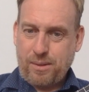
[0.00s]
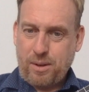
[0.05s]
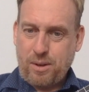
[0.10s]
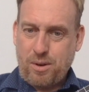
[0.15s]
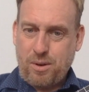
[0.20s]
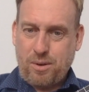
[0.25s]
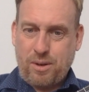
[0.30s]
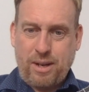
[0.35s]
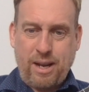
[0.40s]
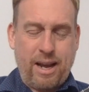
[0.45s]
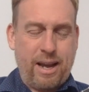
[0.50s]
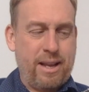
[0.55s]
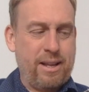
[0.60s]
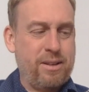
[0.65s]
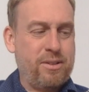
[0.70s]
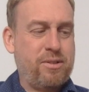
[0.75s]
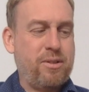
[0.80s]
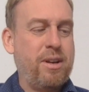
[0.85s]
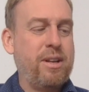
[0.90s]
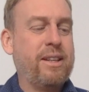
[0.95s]
Okay,
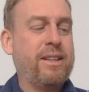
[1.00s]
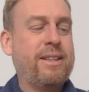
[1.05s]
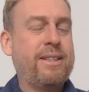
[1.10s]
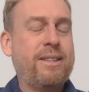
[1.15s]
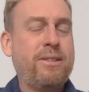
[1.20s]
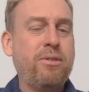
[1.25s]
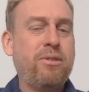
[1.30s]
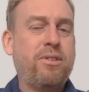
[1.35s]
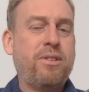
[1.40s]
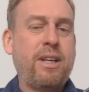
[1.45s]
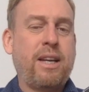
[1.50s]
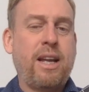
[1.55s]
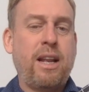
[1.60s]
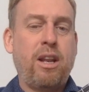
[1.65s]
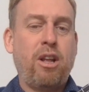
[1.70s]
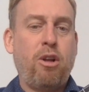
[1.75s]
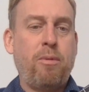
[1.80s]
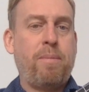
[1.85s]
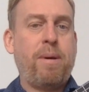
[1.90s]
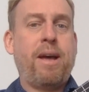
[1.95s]
so it does take a
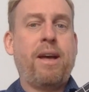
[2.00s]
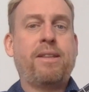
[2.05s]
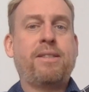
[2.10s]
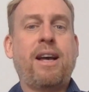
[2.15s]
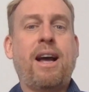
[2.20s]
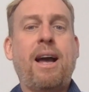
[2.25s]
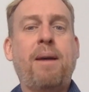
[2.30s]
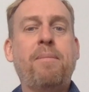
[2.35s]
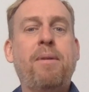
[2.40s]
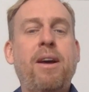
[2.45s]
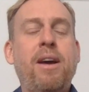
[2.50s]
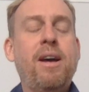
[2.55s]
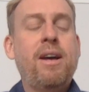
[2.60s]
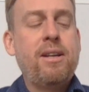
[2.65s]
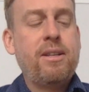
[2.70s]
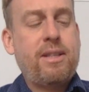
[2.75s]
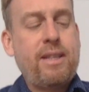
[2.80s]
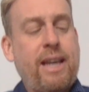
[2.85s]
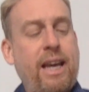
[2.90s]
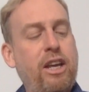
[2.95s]
little bit of time
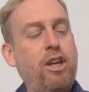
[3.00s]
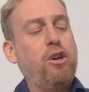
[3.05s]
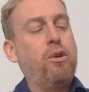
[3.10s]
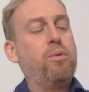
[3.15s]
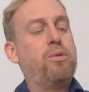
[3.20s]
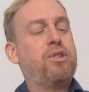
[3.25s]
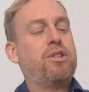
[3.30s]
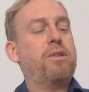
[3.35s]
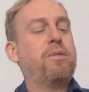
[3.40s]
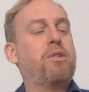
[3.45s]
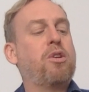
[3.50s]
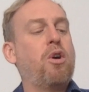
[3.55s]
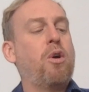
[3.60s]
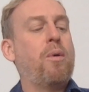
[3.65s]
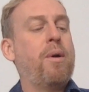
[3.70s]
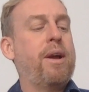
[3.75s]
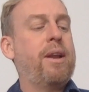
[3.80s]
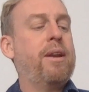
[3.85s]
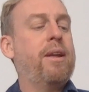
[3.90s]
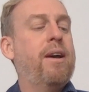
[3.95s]
to get used to
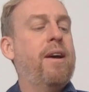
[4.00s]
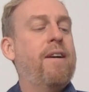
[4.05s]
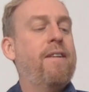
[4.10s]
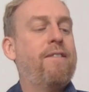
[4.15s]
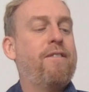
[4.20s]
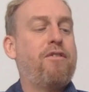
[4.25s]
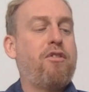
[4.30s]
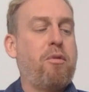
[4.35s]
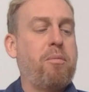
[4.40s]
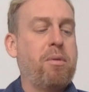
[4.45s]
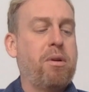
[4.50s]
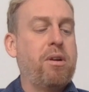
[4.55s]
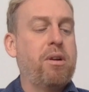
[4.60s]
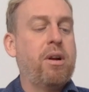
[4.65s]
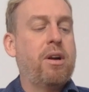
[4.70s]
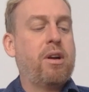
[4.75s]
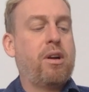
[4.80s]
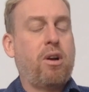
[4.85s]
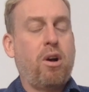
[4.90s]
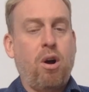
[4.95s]
going from
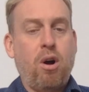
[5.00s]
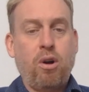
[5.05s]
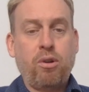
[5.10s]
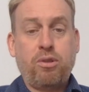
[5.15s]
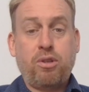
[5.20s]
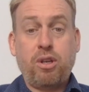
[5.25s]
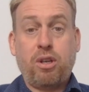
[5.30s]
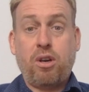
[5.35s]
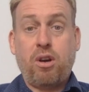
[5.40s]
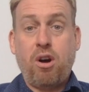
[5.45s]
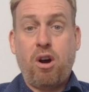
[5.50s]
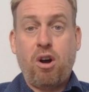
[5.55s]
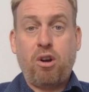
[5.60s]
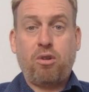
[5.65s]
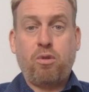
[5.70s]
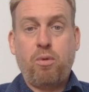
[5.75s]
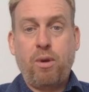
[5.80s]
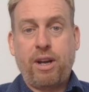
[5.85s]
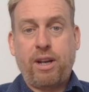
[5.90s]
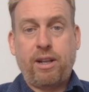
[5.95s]
chord to chord
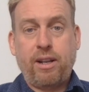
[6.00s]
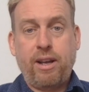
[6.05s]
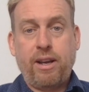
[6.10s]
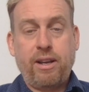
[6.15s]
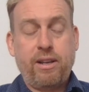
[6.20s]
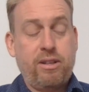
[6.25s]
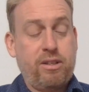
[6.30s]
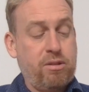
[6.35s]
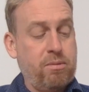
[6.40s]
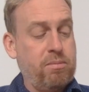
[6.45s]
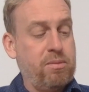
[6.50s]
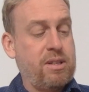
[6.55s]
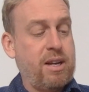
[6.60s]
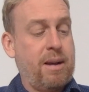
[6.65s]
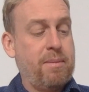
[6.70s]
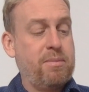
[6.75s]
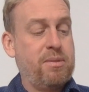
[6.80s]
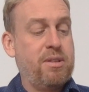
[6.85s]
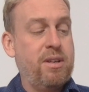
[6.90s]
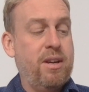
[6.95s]
quickly.
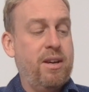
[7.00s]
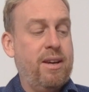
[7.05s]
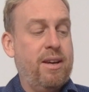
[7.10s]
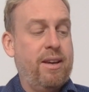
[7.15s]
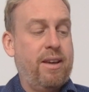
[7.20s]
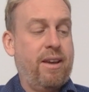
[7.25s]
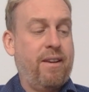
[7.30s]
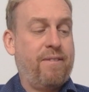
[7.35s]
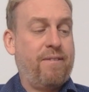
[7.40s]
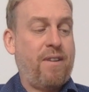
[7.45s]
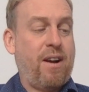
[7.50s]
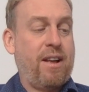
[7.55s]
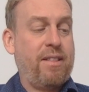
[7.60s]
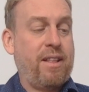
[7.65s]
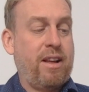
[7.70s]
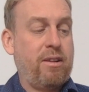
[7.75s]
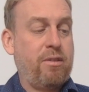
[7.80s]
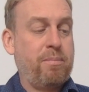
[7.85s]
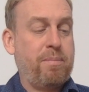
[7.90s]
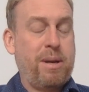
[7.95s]
Sometimes you find
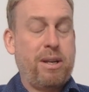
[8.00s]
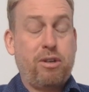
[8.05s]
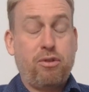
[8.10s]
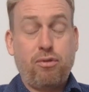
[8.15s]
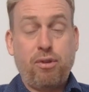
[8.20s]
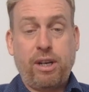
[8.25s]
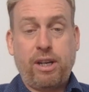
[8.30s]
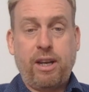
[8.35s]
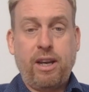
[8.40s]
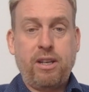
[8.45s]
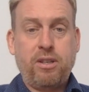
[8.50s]
that a bit tricky.